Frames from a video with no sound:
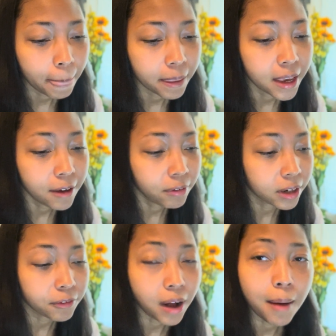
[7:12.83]
even
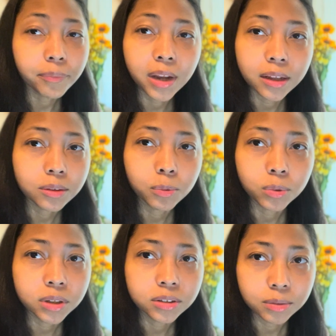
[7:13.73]
if I'm not the
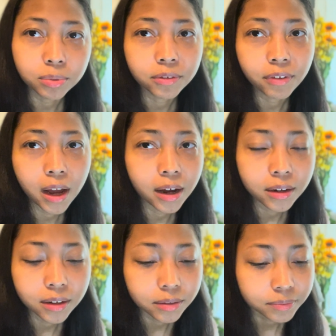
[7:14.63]
one to provide it.